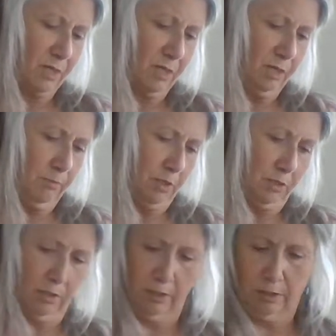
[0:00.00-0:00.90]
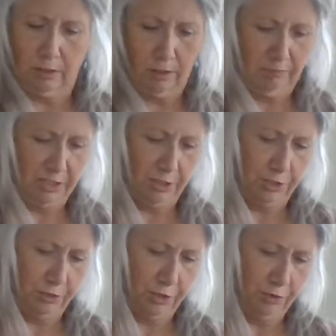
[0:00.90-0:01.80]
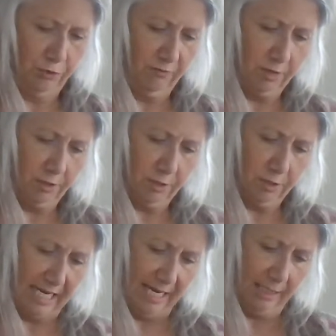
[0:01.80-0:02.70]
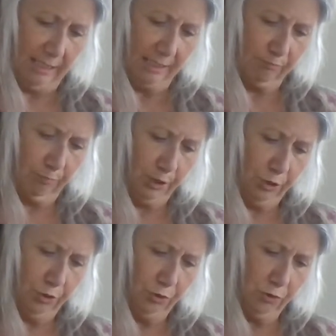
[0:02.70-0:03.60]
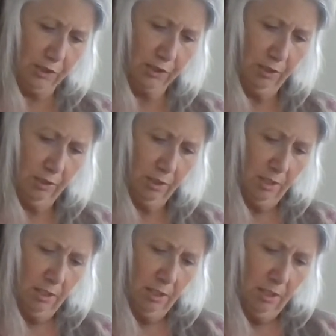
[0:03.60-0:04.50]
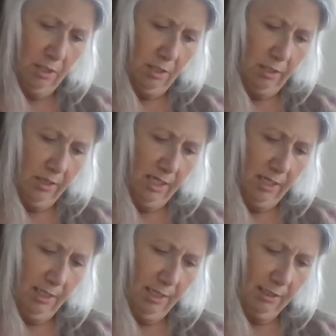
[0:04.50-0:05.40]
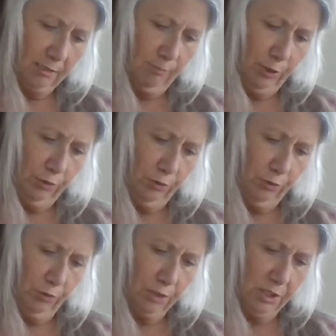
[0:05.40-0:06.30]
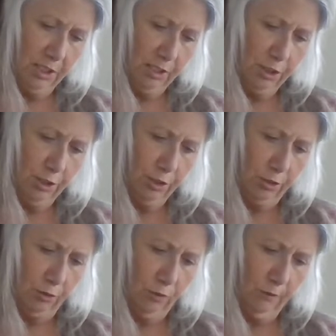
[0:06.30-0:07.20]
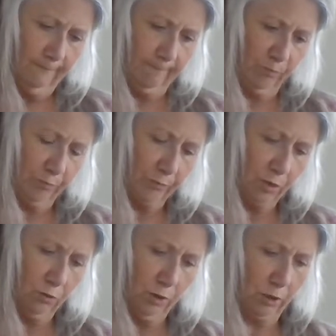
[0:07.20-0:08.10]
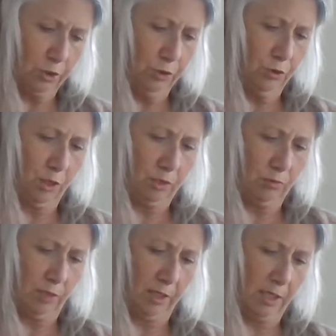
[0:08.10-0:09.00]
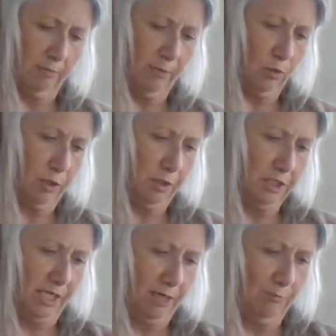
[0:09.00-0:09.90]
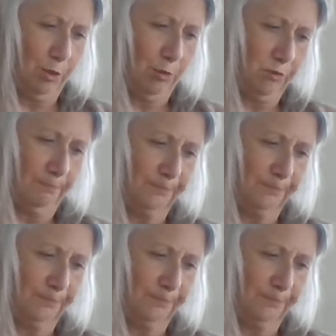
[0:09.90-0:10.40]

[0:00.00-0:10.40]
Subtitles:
Come on, Mr. Universe. Endless blues. The endless blues need to know. Oh, look, two cards want to come, and we're going to take them both.